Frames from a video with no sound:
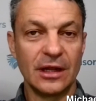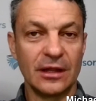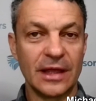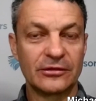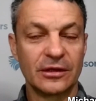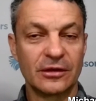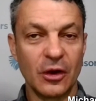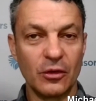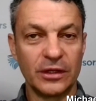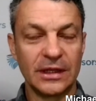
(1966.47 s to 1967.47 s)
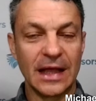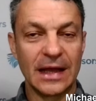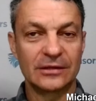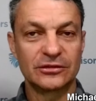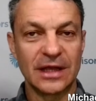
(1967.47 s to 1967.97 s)
you know, that's a
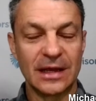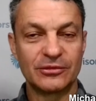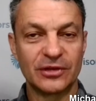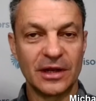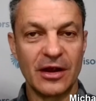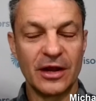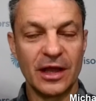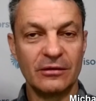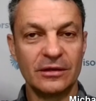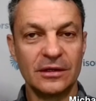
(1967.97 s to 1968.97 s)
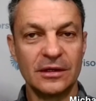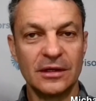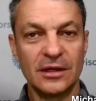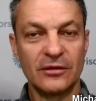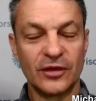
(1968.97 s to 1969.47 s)
Goldilocks type scenario
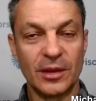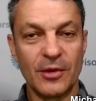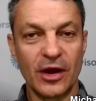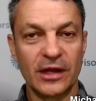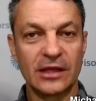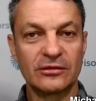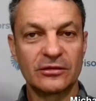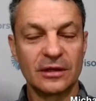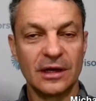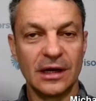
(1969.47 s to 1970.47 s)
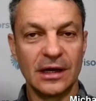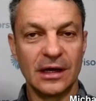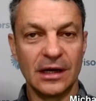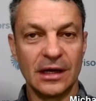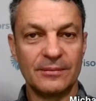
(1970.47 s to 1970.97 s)
for the markets.
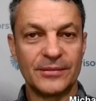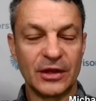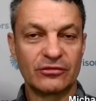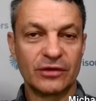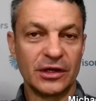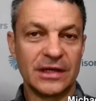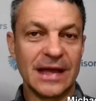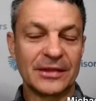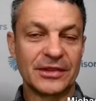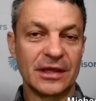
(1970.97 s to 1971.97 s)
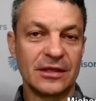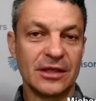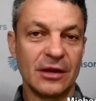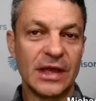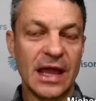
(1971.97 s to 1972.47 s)
There's really nothing,
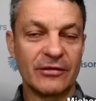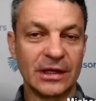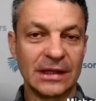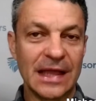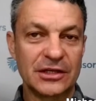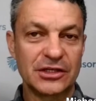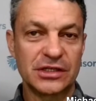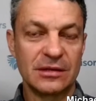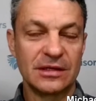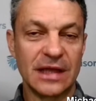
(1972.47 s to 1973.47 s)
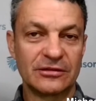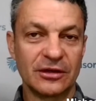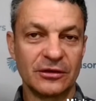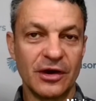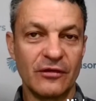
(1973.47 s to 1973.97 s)
you know, we have an election not
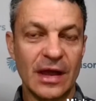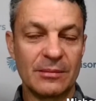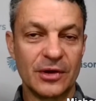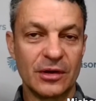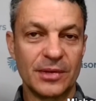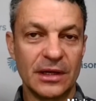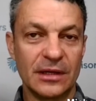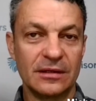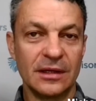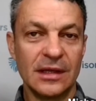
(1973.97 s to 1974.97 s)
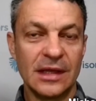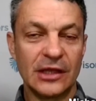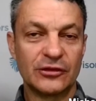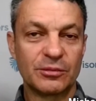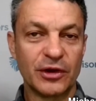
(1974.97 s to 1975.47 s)
till November, but
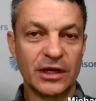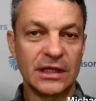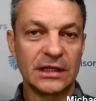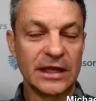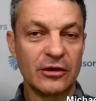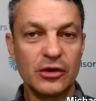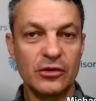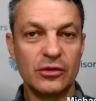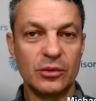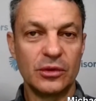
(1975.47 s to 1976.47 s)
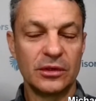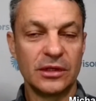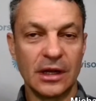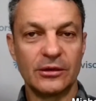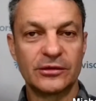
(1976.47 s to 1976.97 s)
it's pretty clear who,
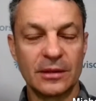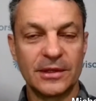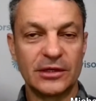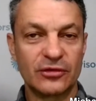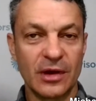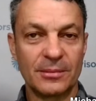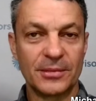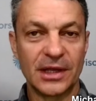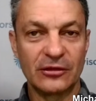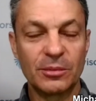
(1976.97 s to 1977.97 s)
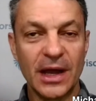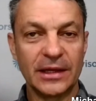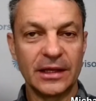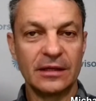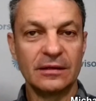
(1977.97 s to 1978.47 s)
you know, it's going to be Trump against
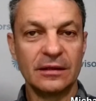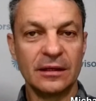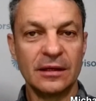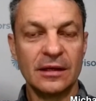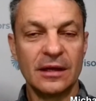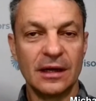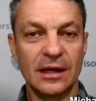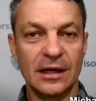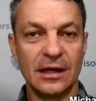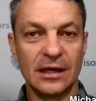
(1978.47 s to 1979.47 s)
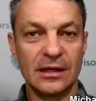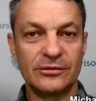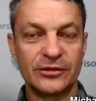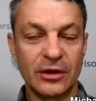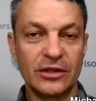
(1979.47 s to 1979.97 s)
Biden.
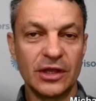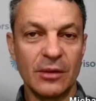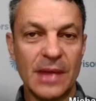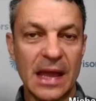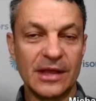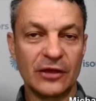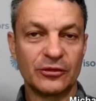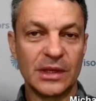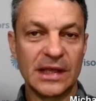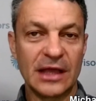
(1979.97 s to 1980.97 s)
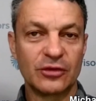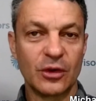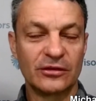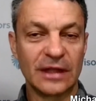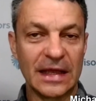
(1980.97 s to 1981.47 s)
So, you know, maybe as we get
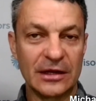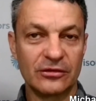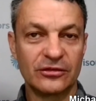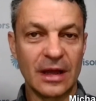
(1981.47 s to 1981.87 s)
towards later